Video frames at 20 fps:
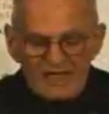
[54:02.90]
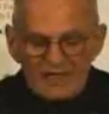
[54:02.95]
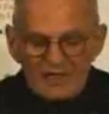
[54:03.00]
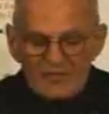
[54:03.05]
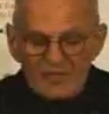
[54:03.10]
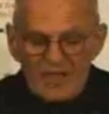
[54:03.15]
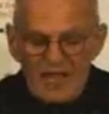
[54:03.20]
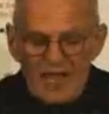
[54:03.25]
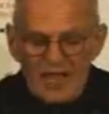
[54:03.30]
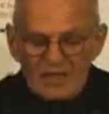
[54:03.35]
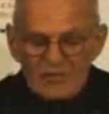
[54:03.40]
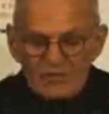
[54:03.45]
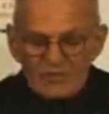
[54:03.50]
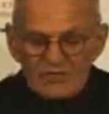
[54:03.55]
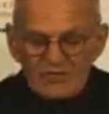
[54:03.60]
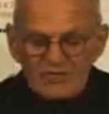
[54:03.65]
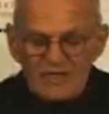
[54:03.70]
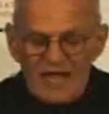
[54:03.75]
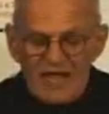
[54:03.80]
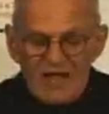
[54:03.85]
a blog would
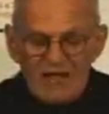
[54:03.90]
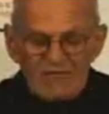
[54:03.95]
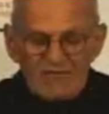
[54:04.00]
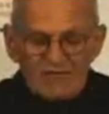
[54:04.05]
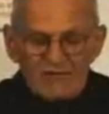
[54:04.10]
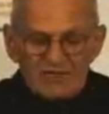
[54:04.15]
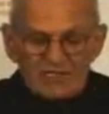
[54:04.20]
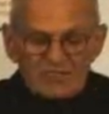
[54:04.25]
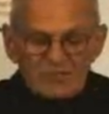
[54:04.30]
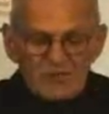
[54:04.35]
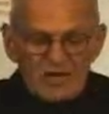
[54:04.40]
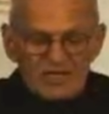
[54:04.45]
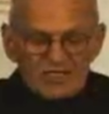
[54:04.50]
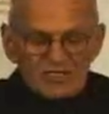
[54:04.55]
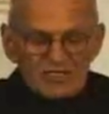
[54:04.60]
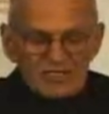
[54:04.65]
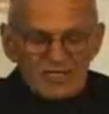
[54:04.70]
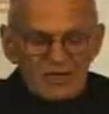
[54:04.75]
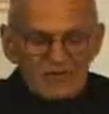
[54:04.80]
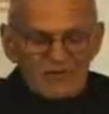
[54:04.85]
allow for
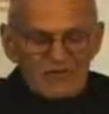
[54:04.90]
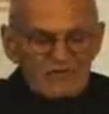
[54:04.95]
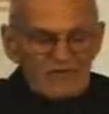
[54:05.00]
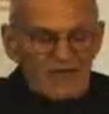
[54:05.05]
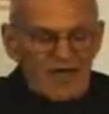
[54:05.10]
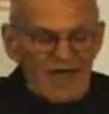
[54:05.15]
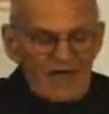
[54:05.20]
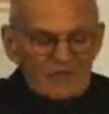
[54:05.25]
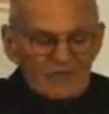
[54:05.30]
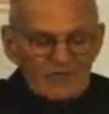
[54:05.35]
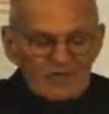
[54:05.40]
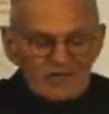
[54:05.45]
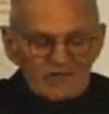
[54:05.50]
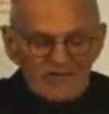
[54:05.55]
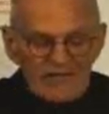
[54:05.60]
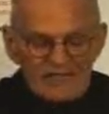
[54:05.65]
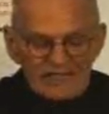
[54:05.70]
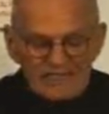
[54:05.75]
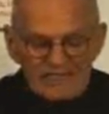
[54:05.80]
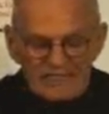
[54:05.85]
expression and refinement of
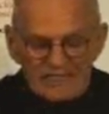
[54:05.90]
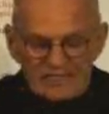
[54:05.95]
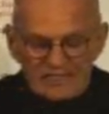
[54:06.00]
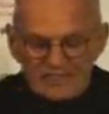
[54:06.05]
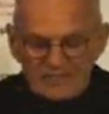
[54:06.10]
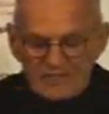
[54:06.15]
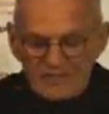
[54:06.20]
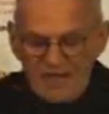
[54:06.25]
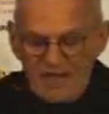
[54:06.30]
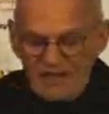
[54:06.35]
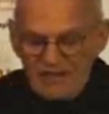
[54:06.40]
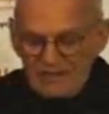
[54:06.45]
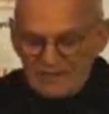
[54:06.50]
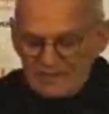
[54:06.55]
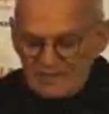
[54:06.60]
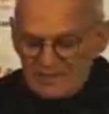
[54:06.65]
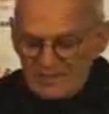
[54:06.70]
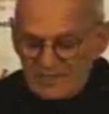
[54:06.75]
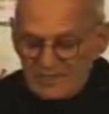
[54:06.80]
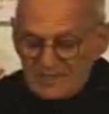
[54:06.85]
ideas and
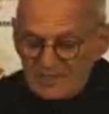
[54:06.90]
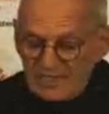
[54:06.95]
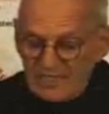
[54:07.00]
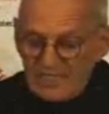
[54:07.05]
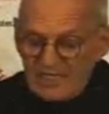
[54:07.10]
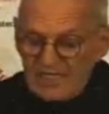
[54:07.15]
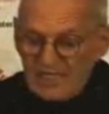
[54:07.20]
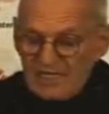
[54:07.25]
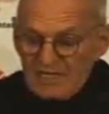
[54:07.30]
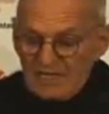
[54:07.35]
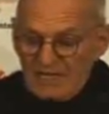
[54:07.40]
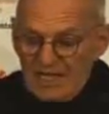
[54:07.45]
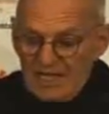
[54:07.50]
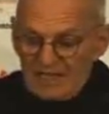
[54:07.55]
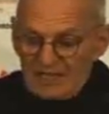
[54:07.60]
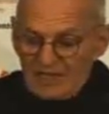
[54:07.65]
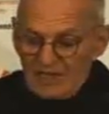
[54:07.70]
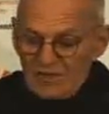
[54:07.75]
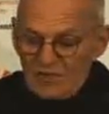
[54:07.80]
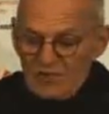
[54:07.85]
policies,
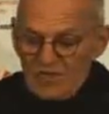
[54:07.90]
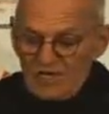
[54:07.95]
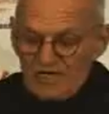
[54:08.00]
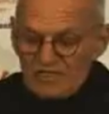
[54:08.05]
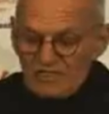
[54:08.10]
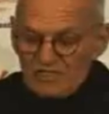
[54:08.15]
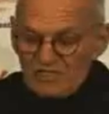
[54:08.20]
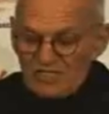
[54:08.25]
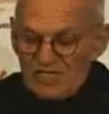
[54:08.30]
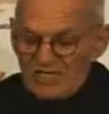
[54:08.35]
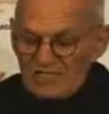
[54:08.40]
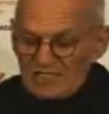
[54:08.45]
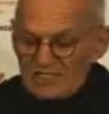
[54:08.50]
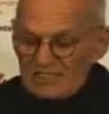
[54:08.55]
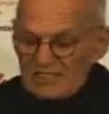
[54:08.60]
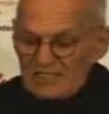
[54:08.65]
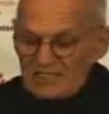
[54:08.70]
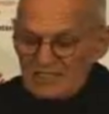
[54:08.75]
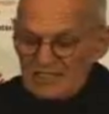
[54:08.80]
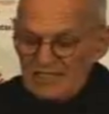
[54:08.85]
like a queer
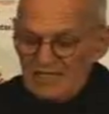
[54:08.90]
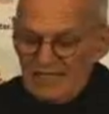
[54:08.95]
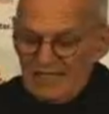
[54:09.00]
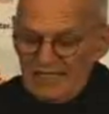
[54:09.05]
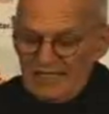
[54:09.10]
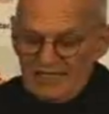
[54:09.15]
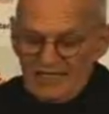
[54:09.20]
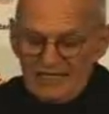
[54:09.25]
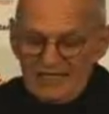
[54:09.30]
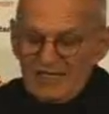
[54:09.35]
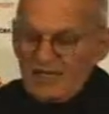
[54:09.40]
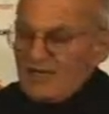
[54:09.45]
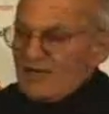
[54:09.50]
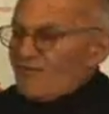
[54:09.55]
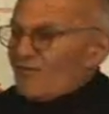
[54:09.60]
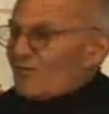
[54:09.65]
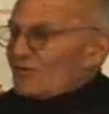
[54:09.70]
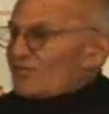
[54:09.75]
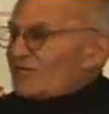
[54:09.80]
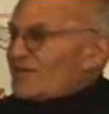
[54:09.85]
justice league
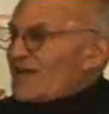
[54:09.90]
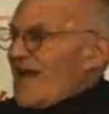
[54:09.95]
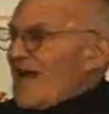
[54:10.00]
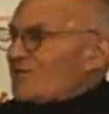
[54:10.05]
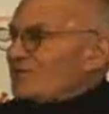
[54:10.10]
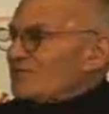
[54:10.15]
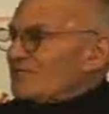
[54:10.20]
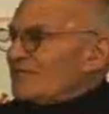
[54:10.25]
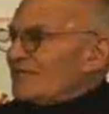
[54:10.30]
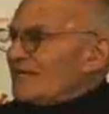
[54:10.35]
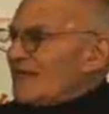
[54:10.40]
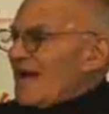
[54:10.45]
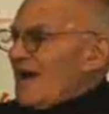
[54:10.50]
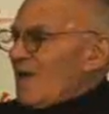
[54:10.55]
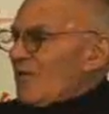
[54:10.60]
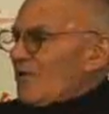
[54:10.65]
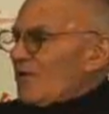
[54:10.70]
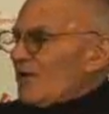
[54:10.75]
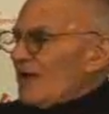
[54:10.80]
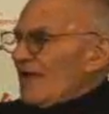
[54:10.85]
for denouncing
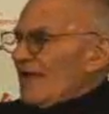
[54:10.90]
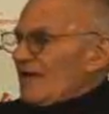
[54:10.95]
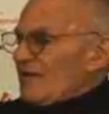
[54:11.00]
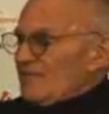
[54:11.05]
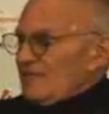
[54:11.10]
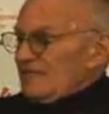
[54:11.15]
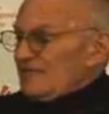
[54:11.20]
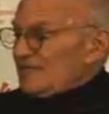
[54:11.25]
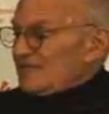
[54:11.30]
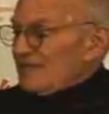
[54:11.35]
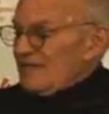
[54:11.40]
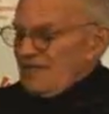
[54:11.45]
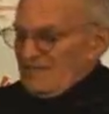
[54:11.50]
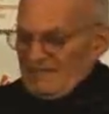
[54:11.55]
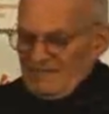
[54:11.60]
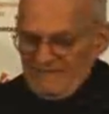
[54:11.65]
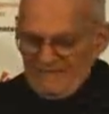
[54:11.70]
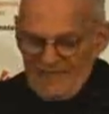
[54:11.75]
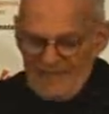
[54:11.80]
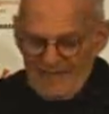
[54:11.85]
our enemies." I
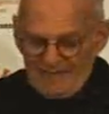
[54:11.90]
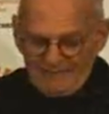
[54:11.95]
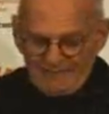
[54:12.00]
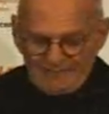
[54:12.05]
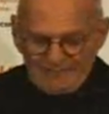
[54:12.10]
love that.